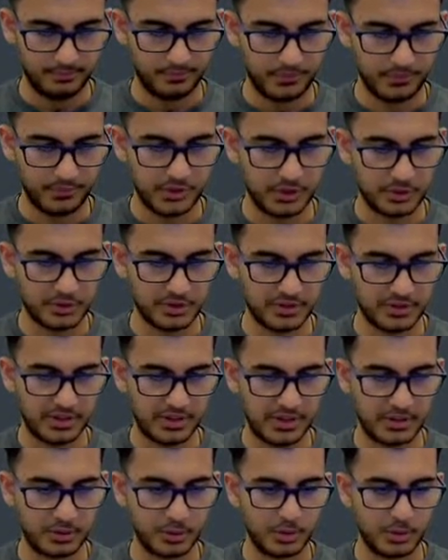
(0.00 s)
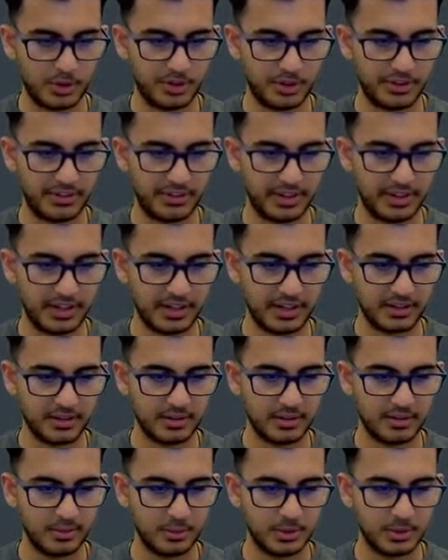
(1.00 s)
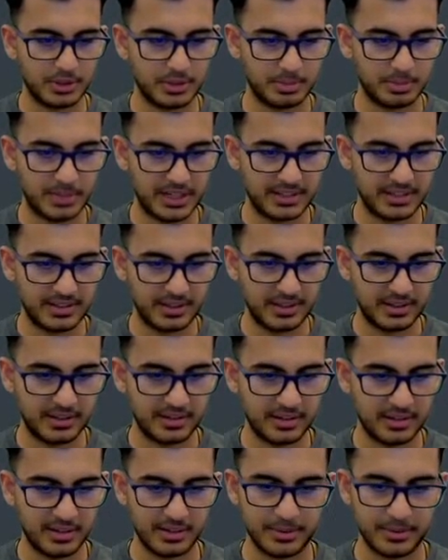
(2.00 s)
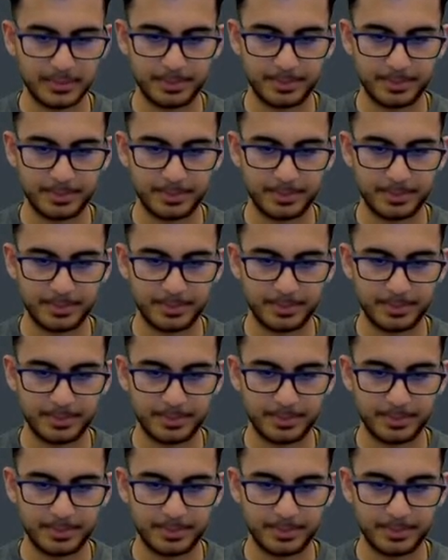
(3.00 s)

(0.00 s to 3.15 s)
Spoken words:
So just gonna do all this again, which might take a second.